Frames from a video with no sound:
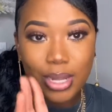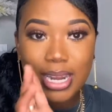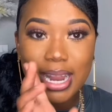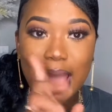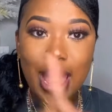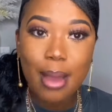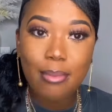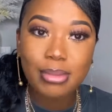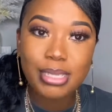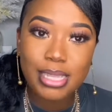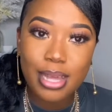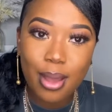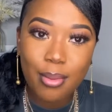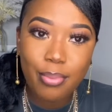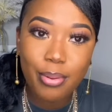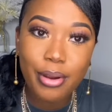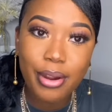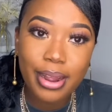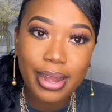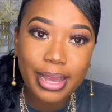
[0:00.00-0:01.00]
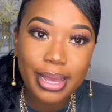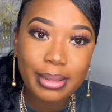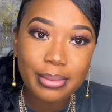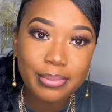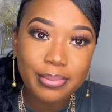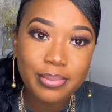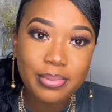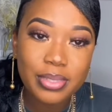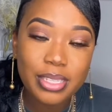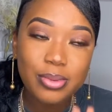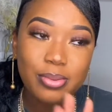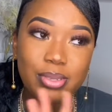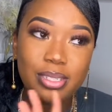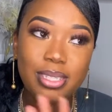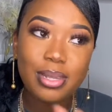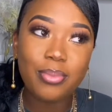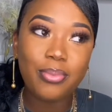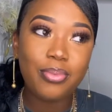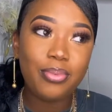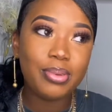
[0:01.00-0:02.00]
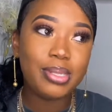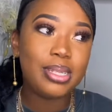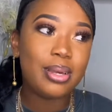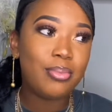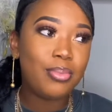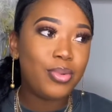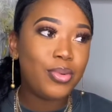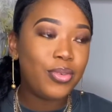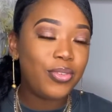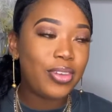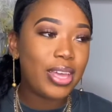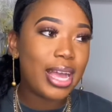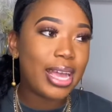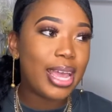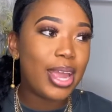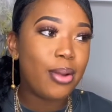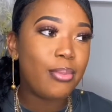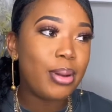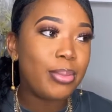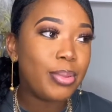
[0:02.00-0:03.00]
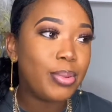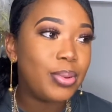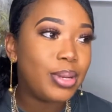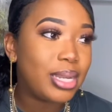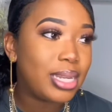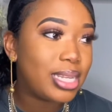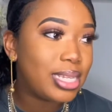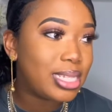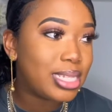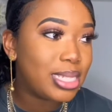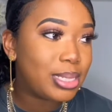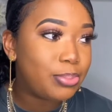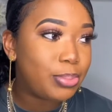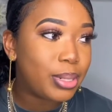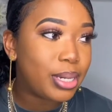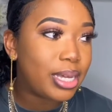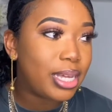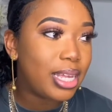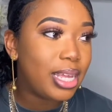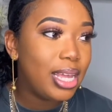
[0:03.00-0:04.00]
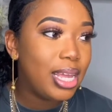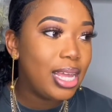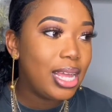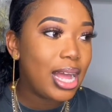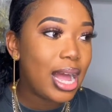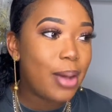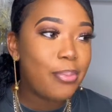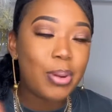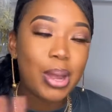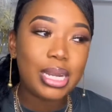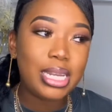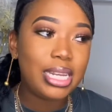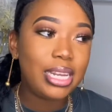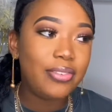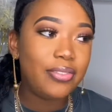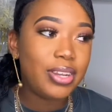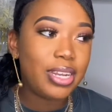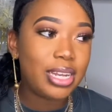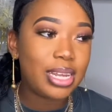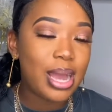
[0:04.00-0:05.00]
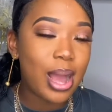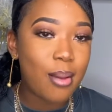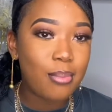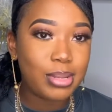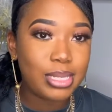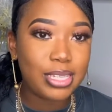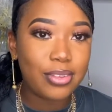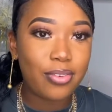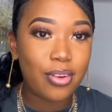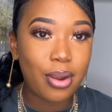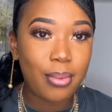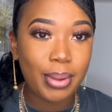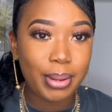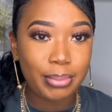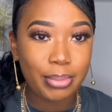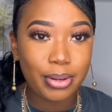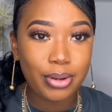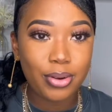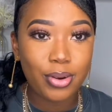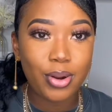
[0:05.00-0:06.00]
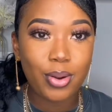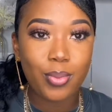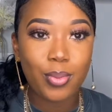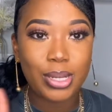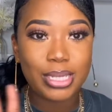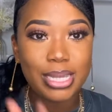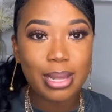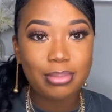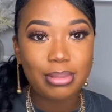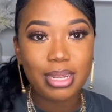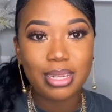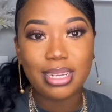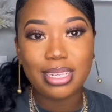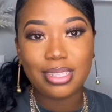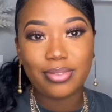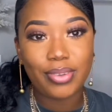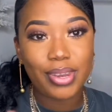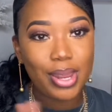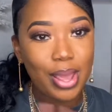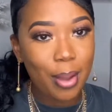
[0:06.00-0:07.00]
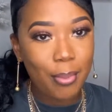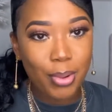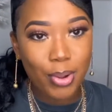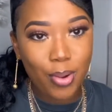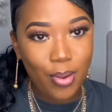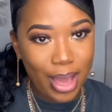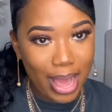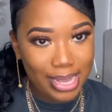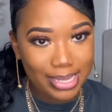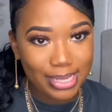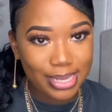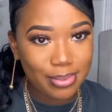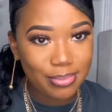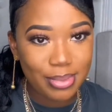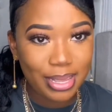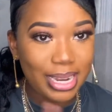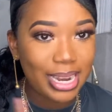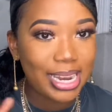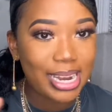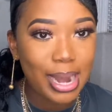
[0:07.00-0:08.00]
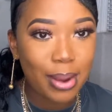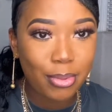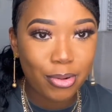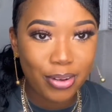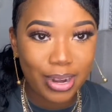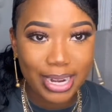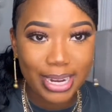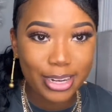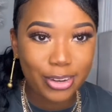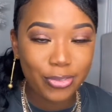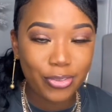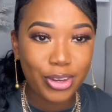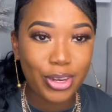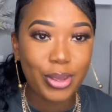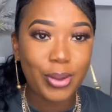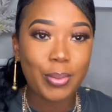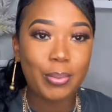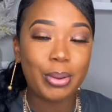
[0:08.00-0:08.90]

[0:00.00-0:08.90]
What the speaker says: Amazon Prime. It was some movie. I can't remember what it is, but I'll probably leave it in the comments if I remember, or once I'm done this video, I'm gonna go ask him and then I'm gonna write it in the video.